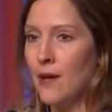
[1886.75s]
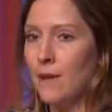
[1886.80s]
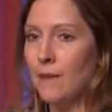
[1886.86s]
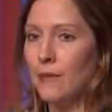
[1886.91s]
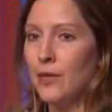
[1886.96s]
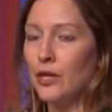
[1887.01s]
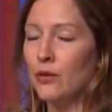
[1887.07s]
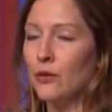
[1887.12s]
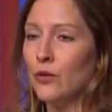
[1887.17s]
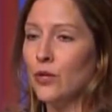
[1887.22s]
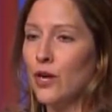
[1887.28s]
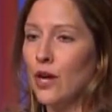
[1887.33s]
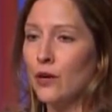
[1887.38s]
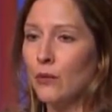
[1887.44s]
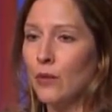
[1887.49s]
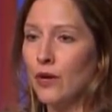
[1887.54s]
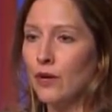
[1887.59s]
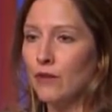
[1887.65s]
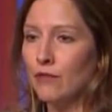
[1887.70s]
that you are not
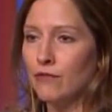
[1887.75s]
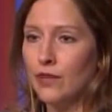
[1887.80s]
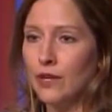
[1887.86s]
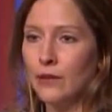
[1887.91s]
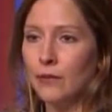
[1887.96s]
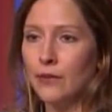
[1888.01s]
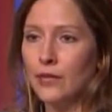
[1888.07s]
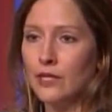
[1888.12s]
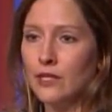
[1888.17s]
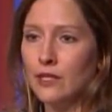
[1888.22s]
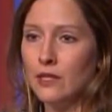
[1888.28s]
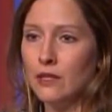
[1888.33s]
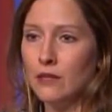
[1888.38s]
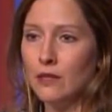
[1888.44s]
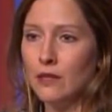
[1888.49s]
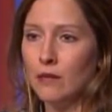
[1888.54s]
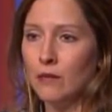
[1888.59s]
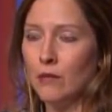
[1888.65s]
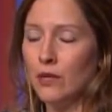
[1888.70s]
aware of for any reason
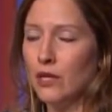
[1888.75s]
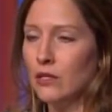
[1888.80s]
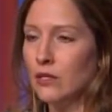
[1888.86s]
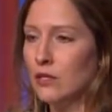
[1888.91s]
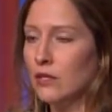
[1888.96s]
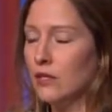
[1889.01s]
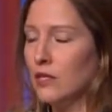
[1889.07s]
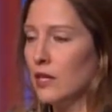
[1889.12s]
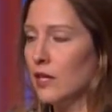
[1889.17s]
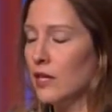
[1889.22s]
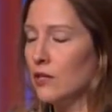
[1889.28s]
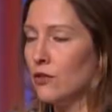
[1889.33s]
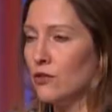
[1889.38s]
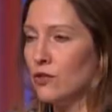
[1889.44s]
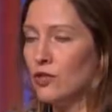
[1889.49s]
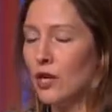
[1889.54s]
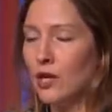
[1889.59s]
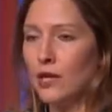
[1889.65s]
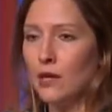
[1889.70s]
because it's sitting in your
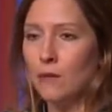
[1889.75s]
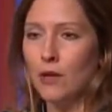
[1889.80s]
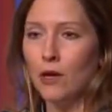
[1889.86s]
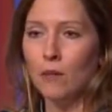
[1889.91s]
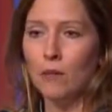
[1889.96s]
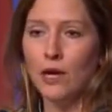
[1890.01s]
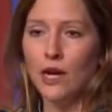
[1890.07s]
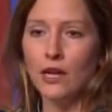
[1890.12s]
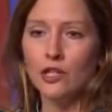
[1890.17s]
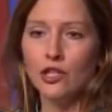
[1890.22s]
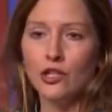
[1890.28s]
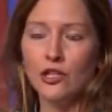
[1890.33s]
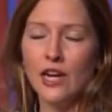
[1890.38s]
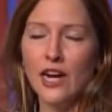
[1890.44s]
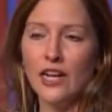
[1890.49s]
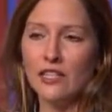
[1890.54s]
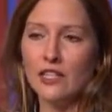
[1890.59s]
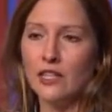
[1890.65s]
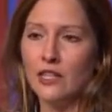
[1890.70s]
junk email box, you
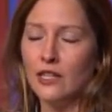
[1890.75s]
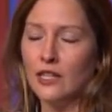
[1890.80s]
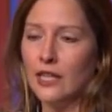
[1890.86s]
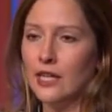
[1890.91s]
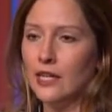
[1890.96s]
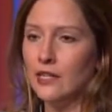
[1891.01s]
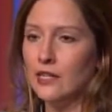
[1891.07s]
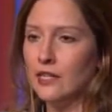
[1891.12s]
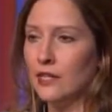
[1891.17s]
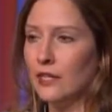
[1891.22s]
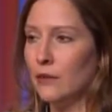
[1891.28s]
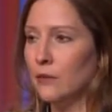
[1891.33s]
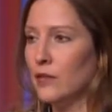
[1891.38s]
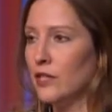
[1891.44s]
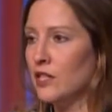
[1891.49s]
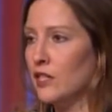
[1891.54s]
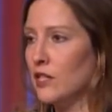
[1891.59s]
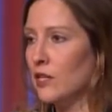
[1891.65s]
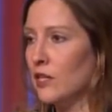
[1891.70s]
accidentally hit delete
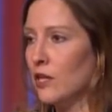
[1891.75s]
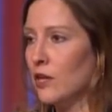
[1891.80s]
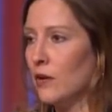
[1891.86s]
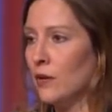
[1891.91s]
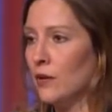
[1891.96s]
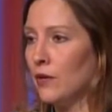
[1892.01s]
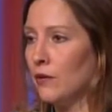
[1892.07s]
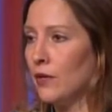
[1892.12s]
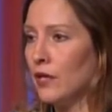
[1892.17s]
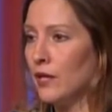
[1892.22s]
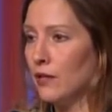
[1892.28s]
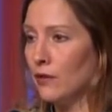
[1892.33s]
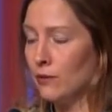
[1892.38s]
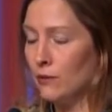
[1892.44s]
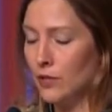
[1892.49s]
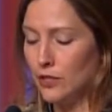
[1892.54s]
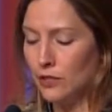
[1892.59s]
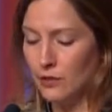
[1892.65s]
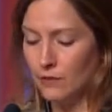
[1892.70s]
when you didn't know it or any other
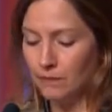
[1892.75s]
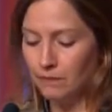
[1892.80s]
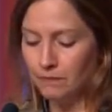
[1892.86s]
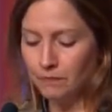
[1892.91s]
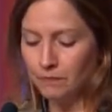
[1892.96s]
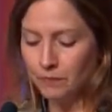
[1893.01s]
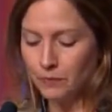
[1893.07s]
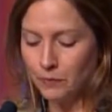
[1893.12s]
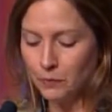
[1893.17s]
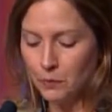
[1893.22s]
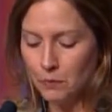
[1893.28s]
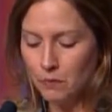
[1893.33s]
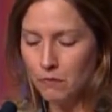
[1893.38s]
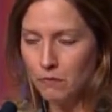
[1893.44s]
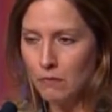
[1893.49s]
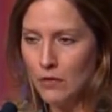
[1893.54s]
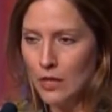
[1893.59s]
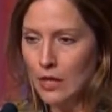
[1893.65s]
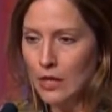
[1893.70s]
reason.
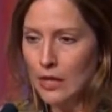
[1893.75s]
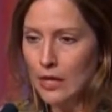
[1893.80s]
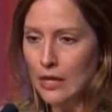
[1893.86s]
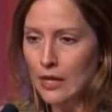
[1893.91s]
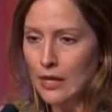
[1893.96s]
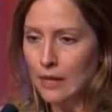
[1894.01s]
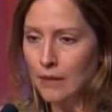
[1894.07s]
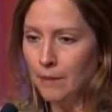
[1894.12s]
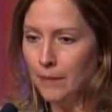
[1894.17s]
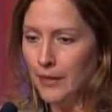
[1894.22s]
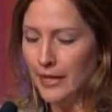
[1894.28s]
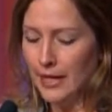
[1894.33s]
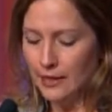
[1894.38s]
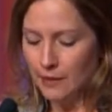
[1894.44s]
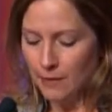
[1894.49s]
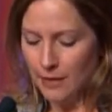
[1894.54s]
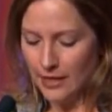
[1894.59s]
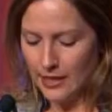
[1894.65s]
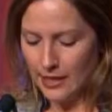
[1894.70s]
And
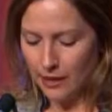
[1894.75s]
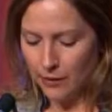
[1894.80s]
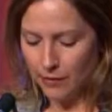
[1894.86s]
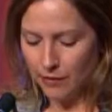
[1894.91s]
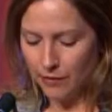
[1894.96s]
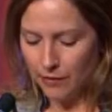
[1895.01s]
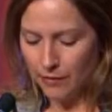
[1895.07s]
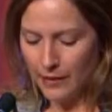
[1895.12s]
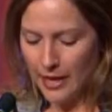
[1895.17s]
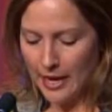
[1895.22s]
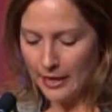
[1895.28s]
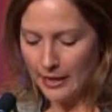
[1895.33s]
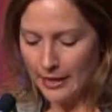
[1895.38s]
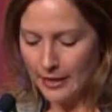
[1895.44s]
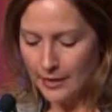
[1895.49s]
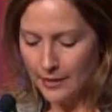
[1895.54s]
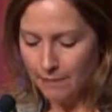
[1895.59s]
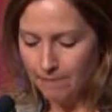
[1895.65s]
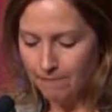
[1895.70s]
that's my takeaway from that
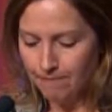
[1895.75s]
case.